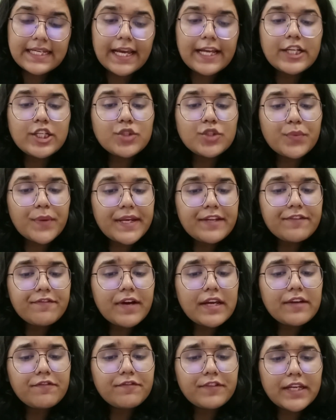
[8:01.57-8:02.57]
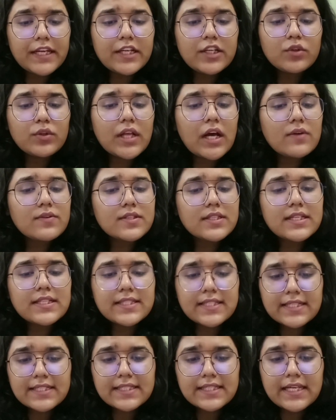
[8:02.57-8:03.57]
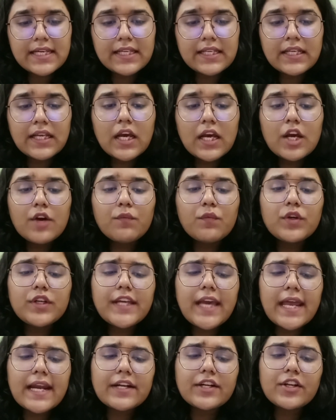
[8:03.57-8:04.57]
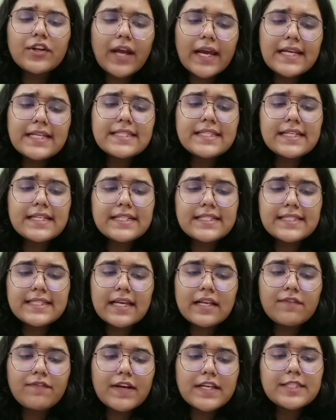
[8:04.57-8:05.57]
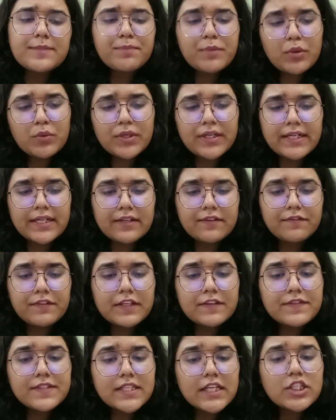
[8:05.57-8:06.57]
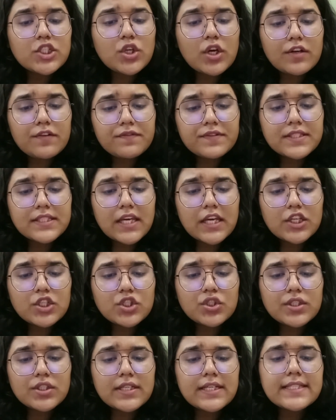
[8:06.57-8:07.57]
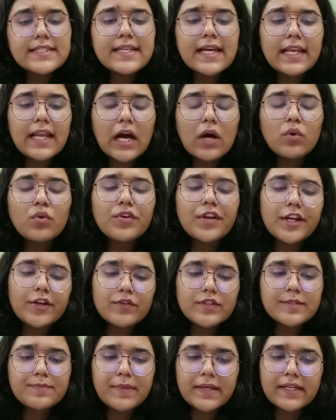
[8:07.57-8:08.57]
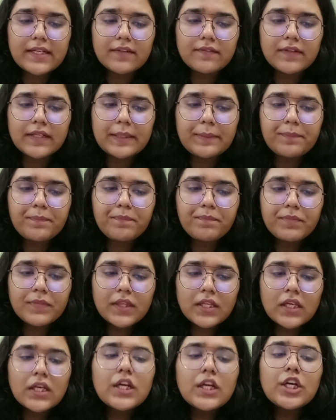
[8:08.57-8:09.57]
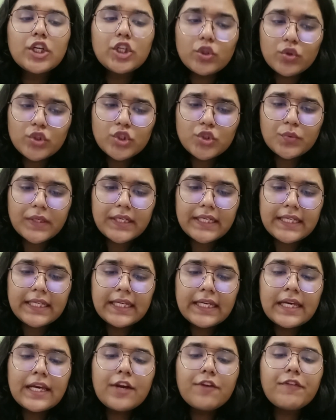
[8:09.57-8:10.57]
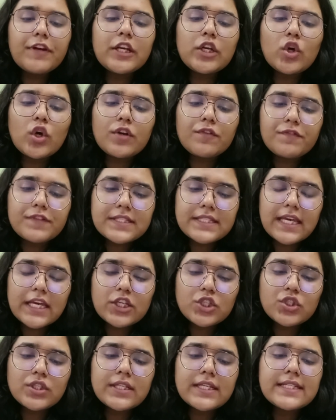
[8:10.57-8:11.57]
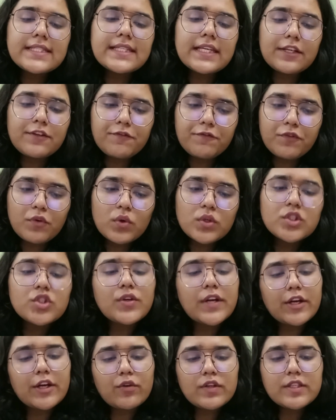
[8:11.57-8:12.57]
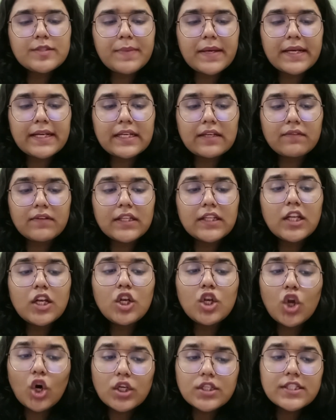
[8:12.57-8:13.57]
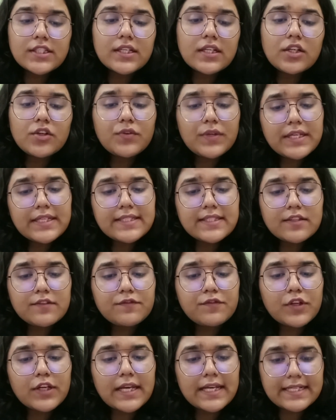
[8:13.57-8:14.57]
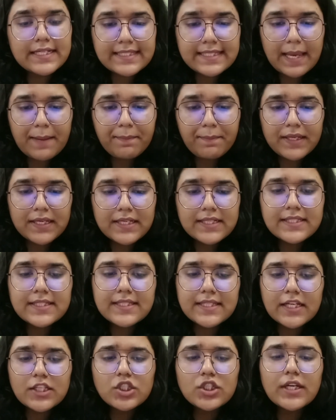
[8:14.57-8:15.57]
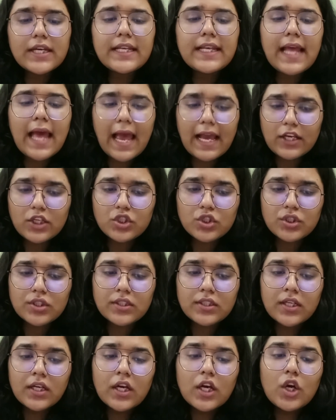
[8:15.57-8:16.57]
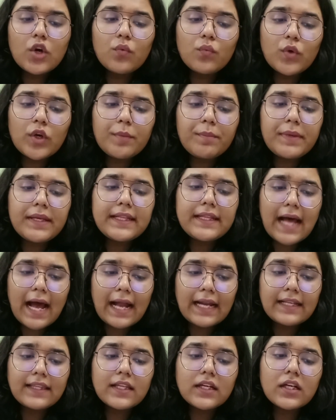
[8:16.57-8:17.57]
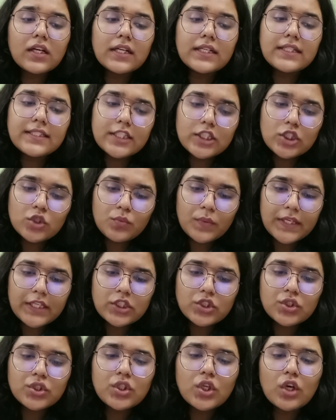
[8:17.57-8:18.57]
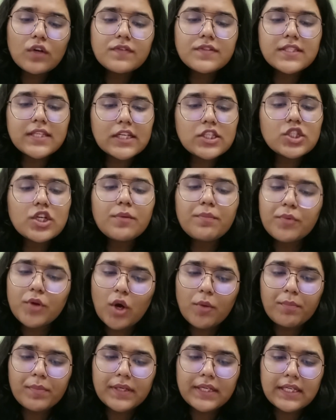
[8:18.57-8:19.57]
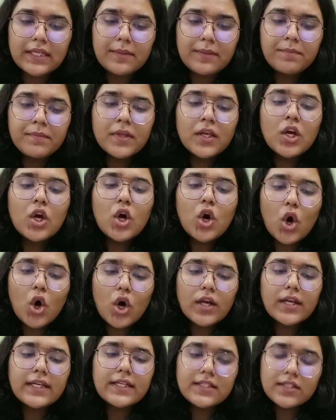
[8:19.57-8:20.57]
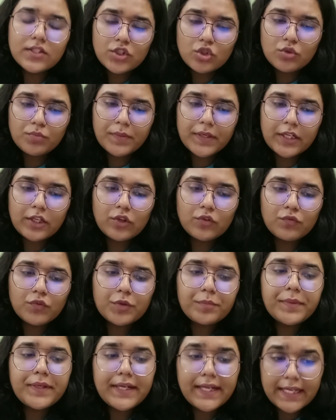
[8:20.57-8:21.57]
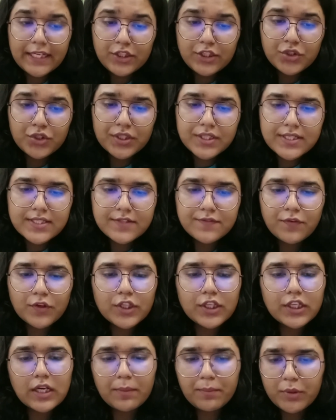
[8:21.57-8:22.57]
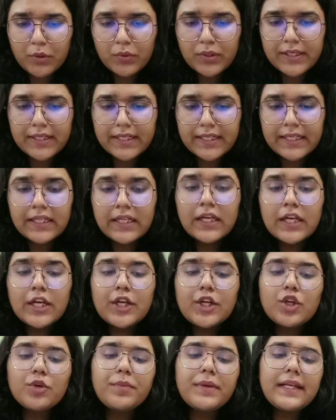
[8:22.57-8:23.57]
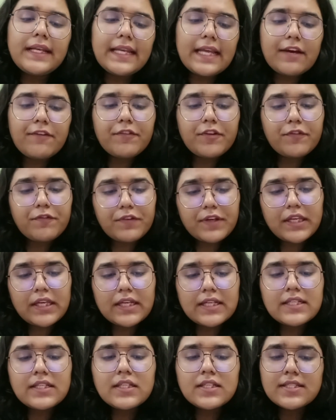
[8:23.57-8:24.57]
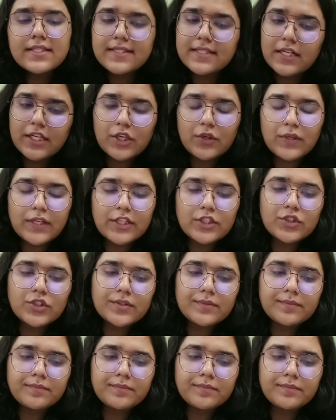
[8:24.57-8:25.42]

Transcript: and 25/10/2016 would characterize itself as punitive if such confiscation is allowed retrospectively. Usually, when confiscation is enforced retrospectively, the logical reason for accepting such an action would be that the continuation of such a property or instrument would be dangerous for the community to be left free in circulation.